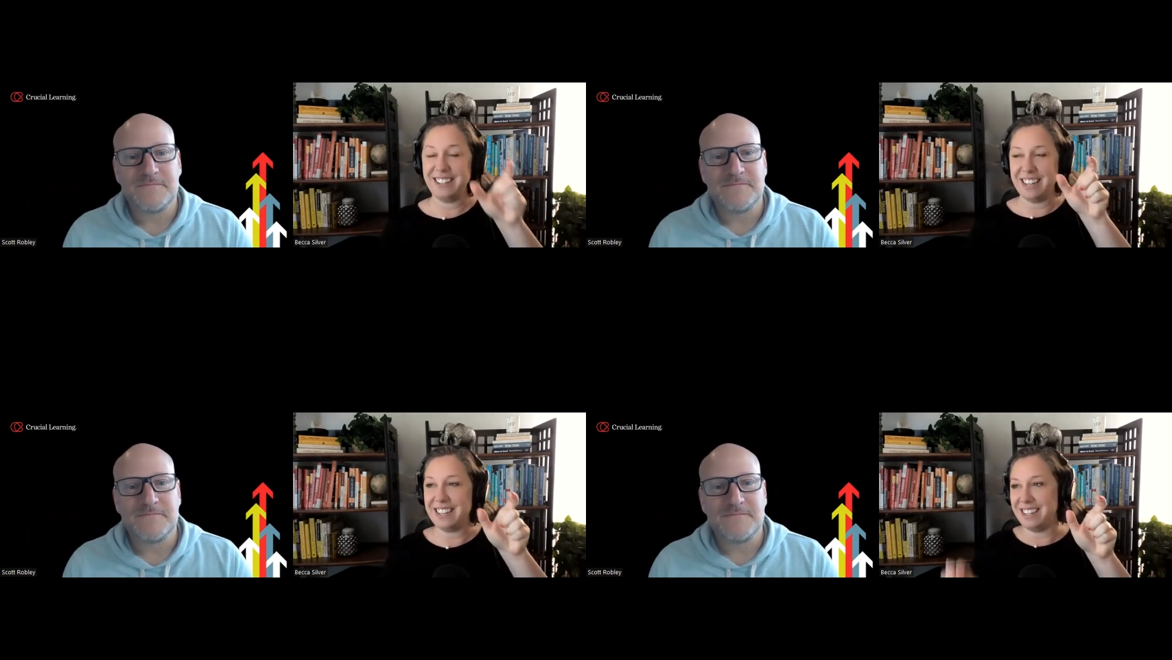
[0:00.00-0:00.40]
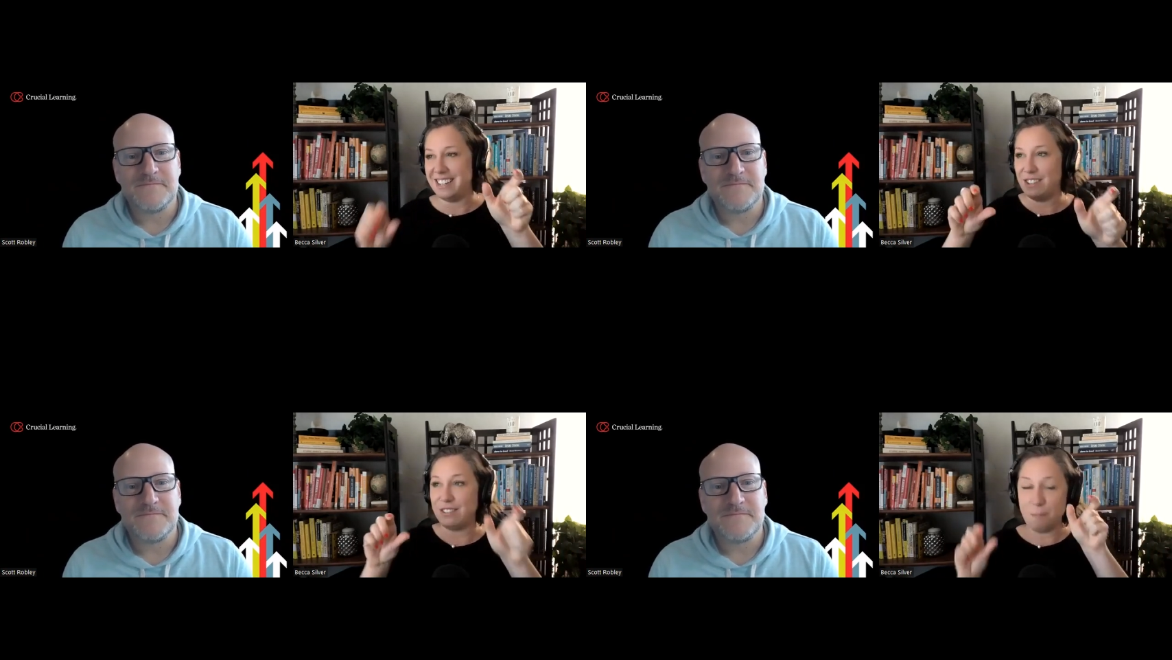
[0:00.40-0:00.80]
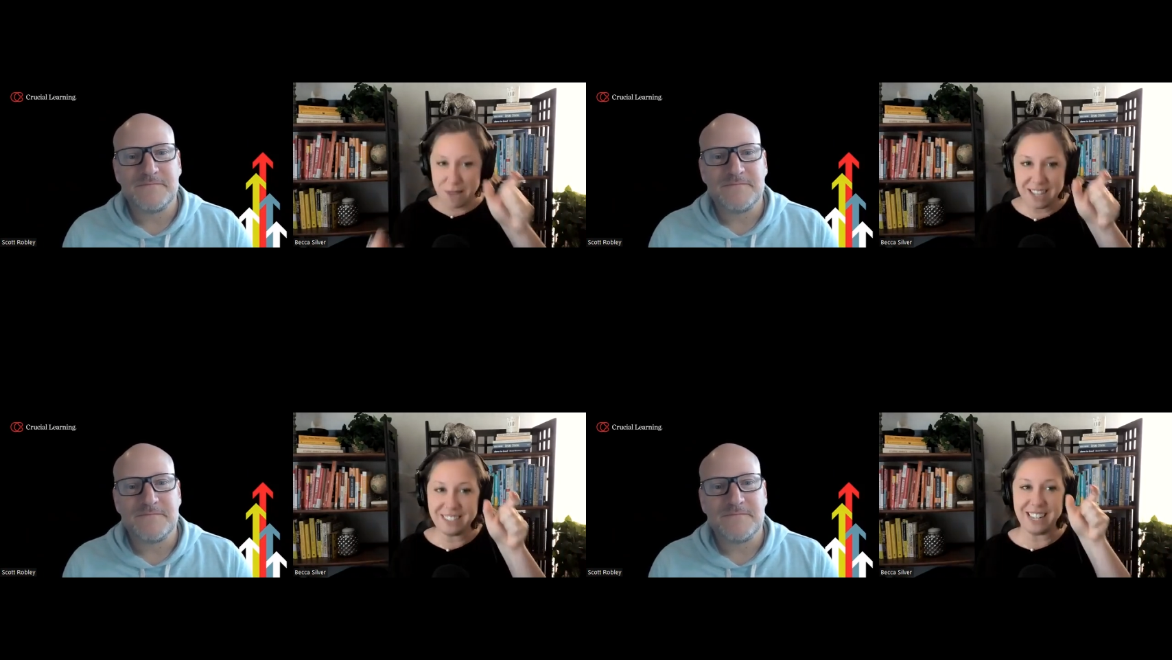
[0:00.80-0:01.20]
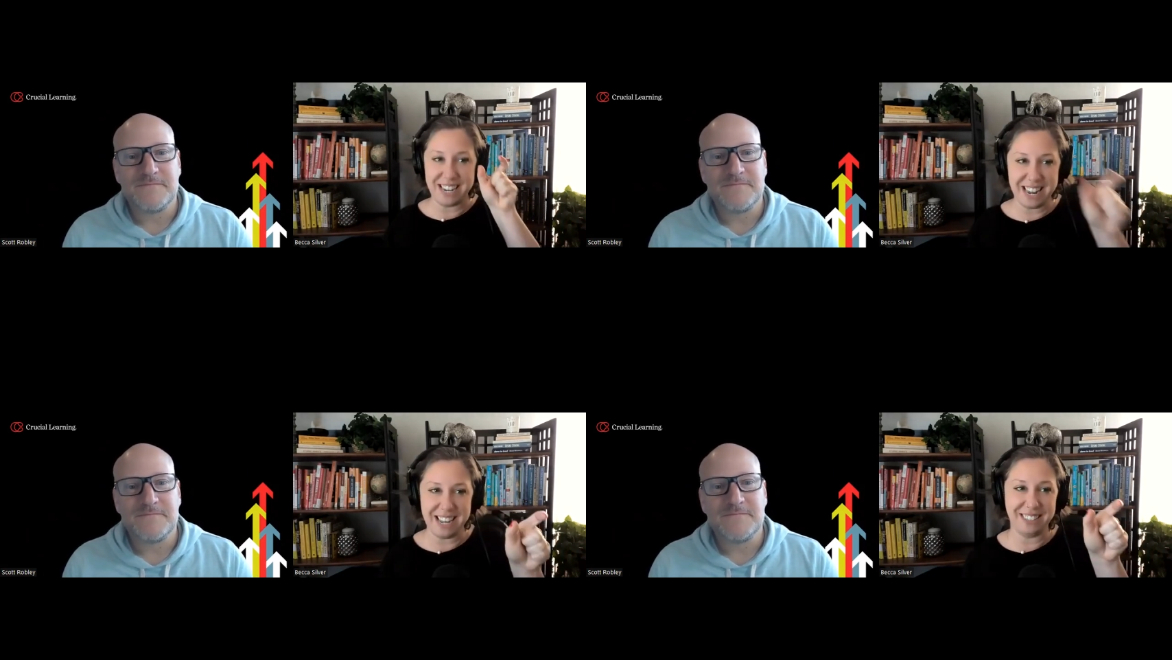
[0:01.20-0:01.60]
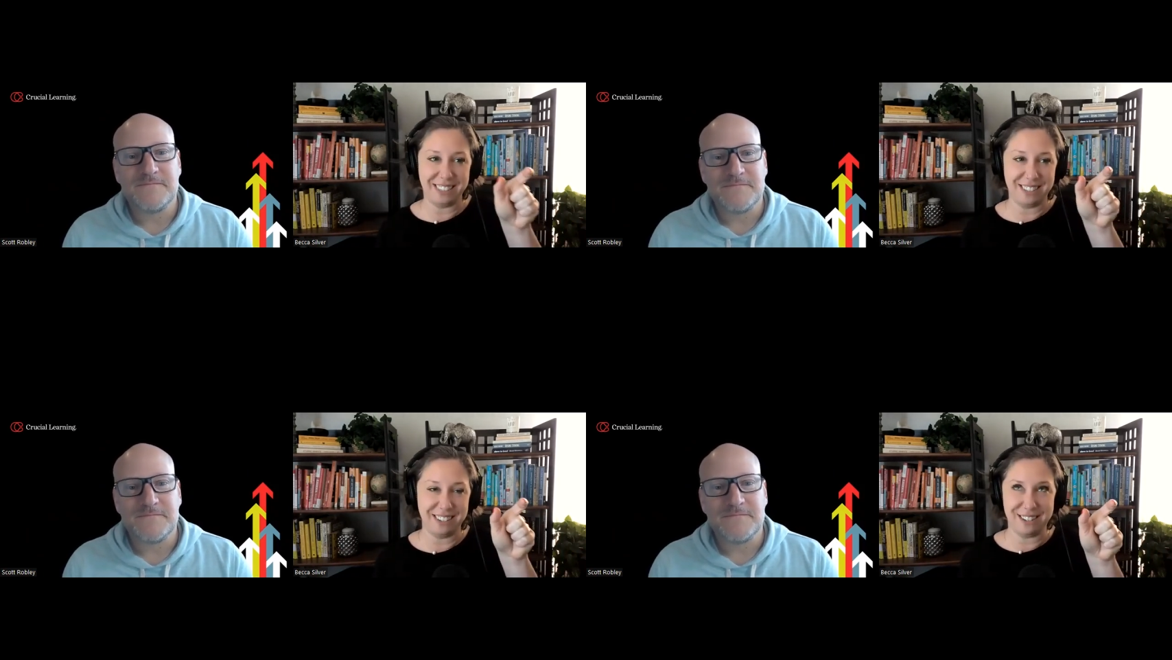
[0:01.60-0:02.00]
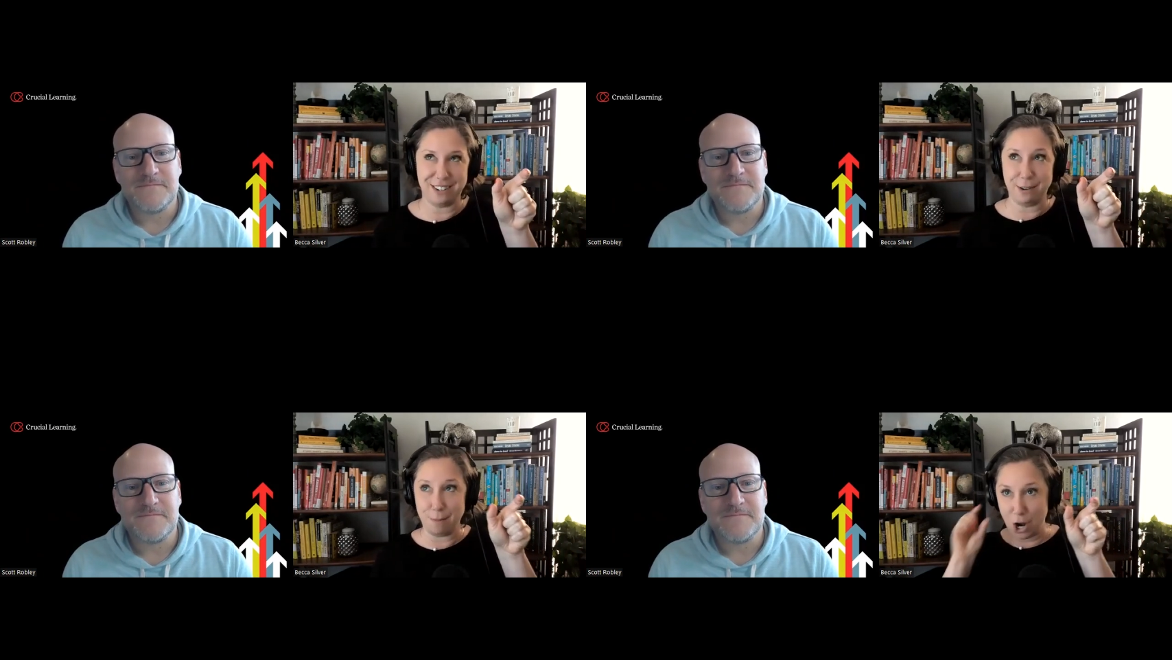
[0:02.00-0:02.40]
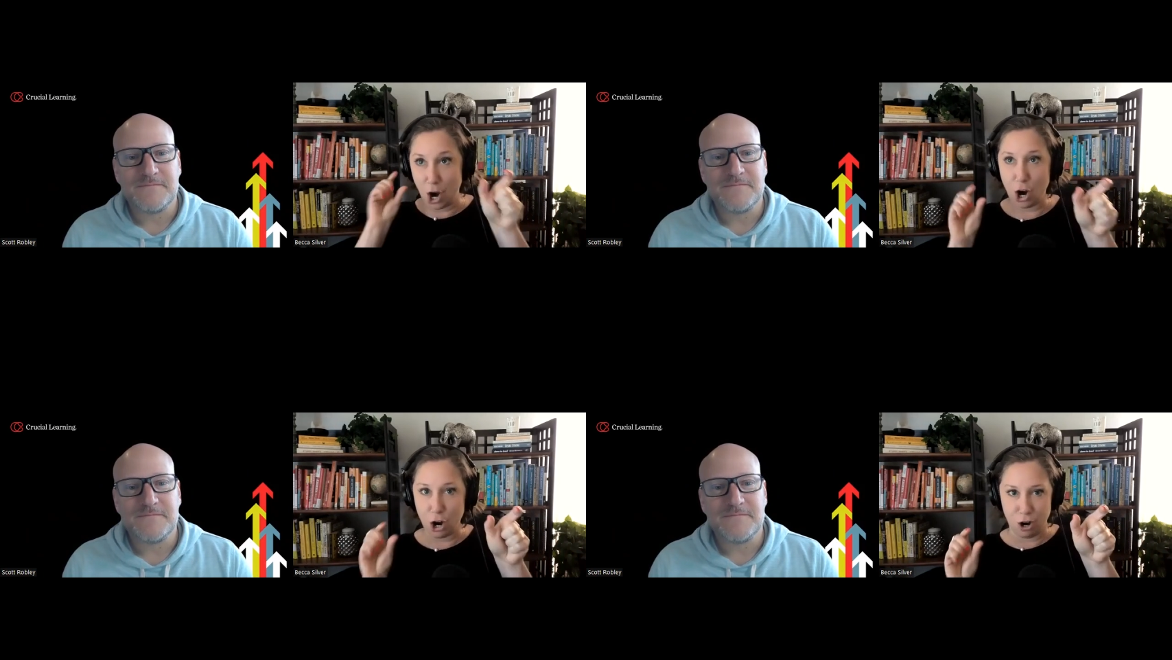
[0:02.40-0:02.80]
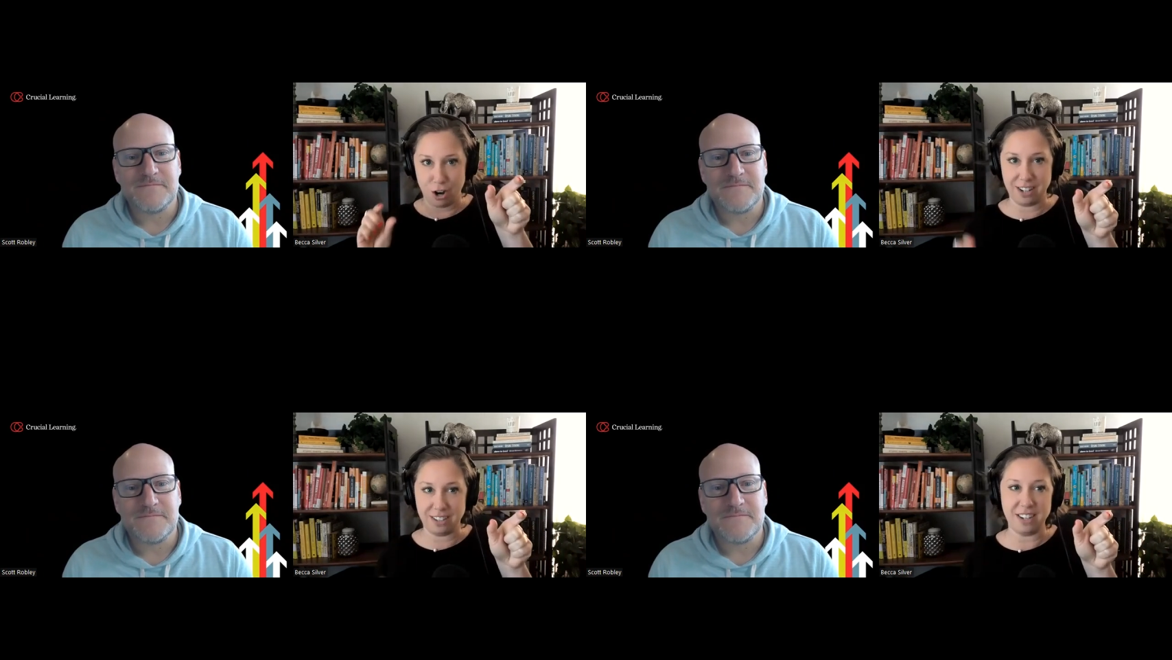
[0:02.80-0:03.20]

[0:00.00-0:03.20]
Speaker 1: because there's a piece that needs to be heard.